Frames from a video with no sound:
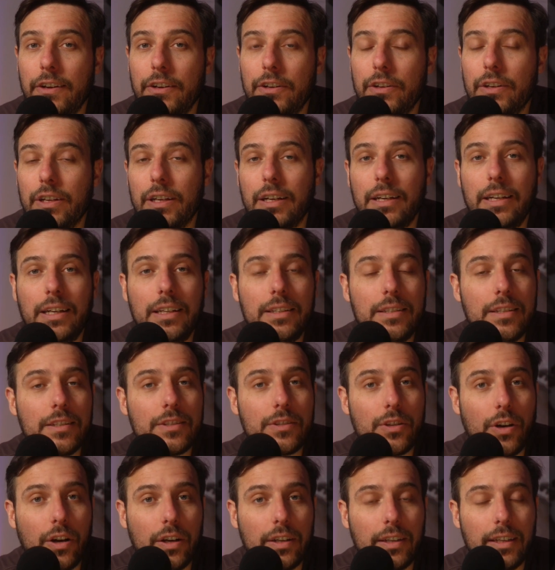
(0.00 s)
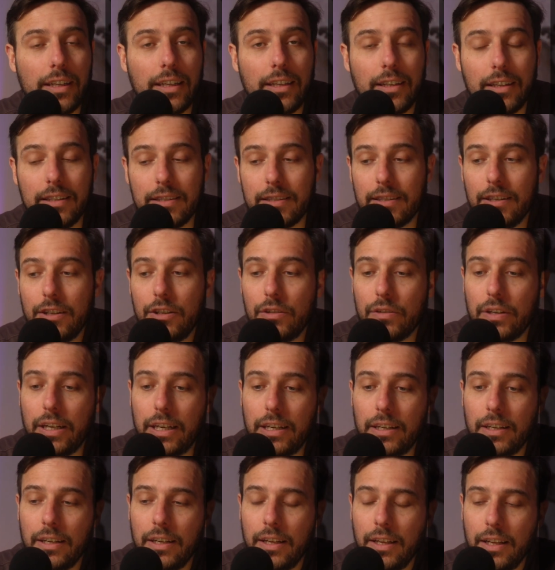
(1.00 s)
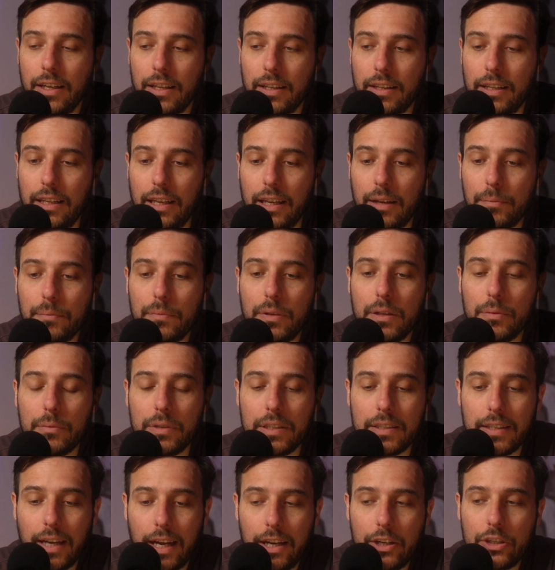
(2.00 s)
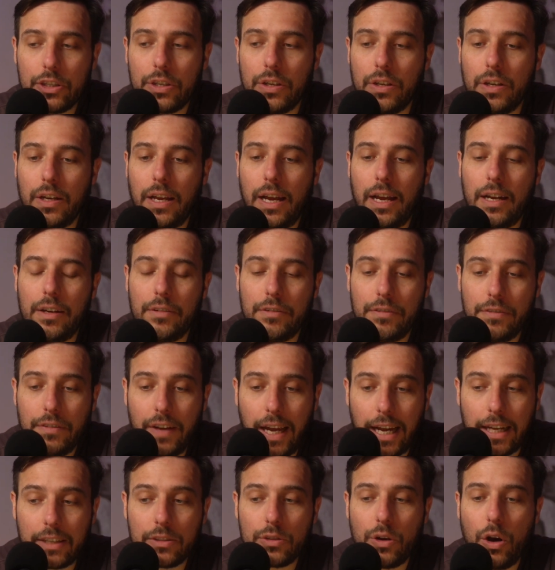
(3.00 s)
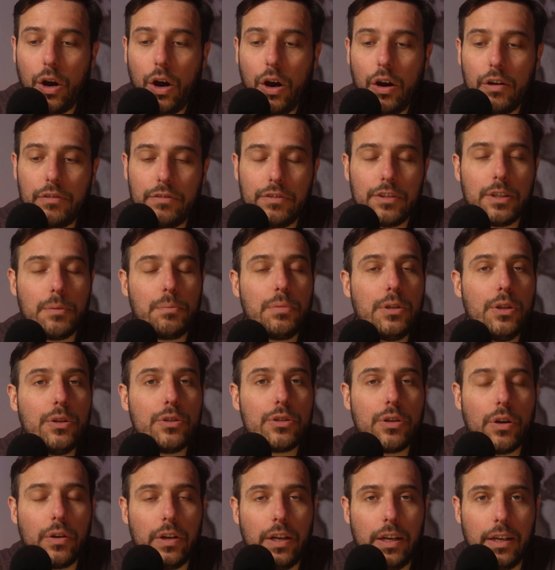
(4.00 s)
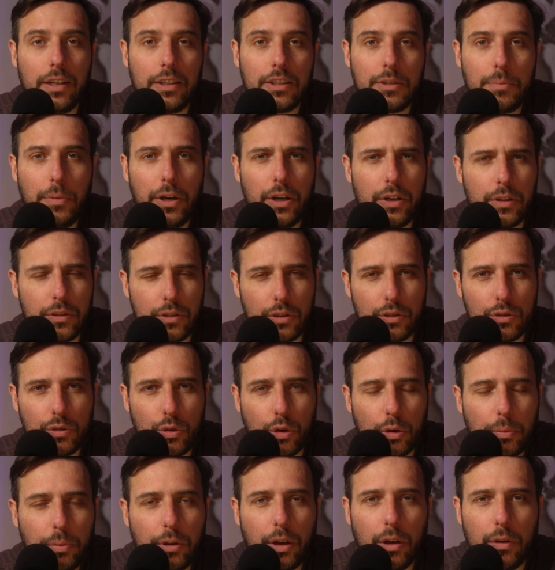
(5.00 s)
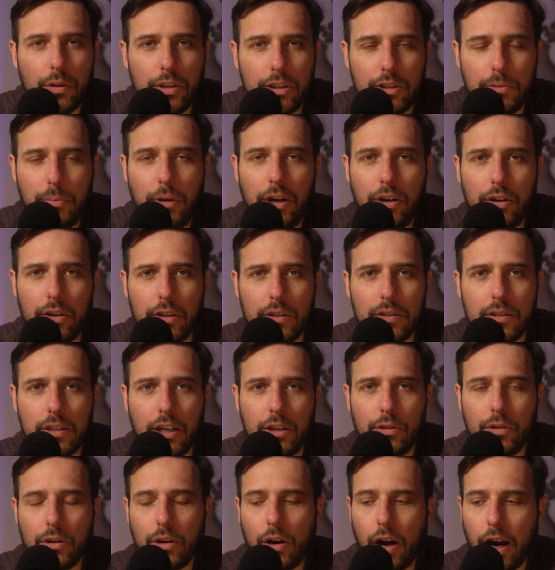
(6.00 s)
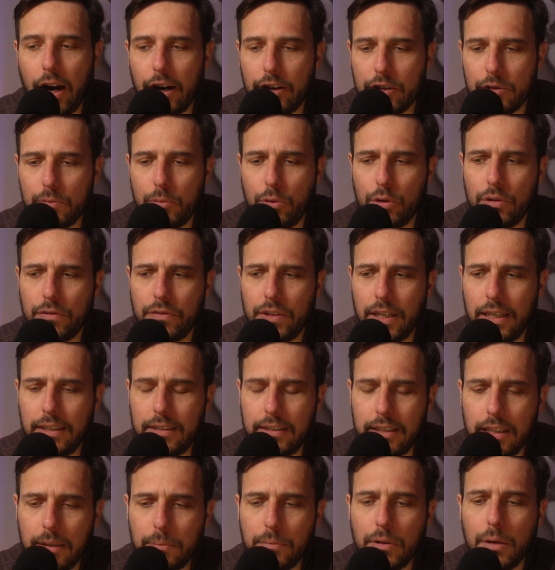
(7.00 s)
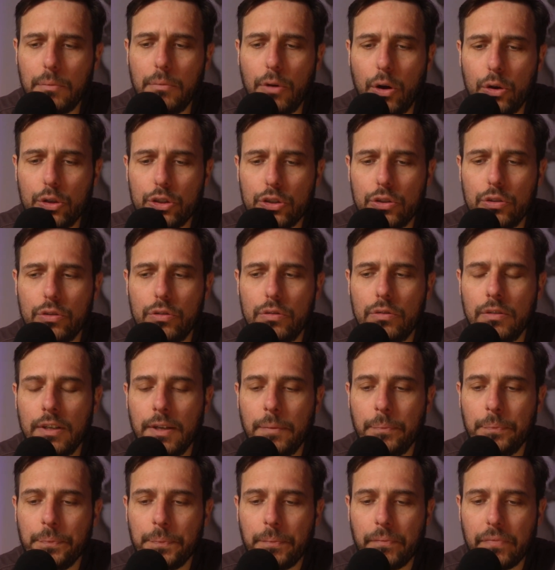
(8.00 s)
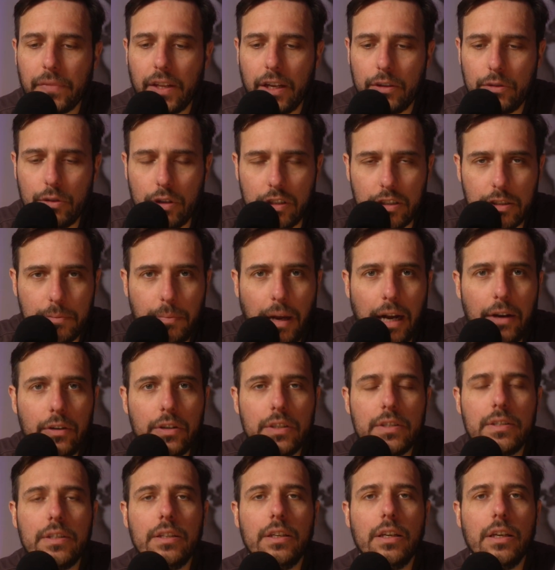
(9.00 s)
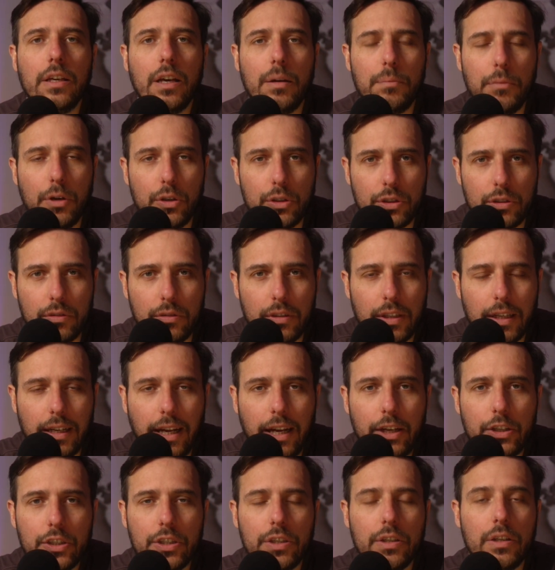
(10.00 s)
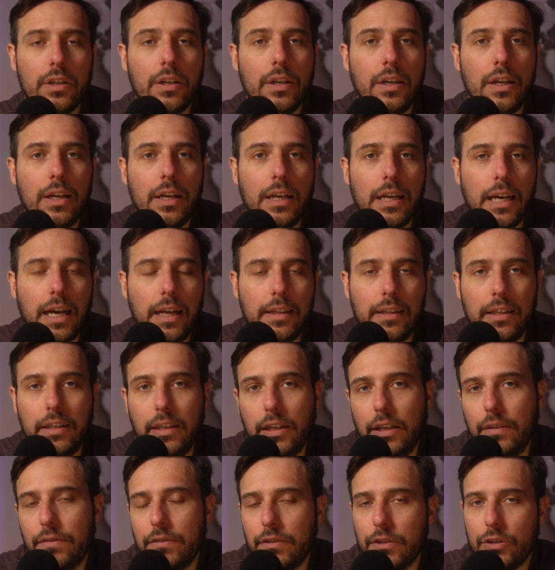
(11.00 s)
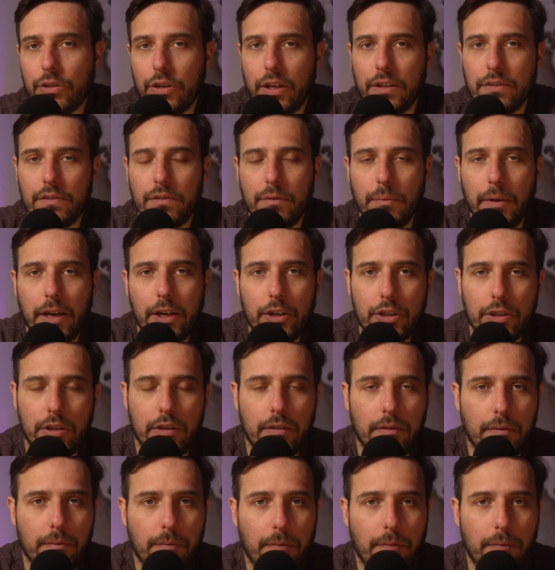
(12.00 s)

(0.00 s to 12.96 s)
you're going to need to start considering the implementation and effect of a Plutonian experience, a Scorpio experience that requires more of that deep emotional transparency, emotional connection, and the need for transformation.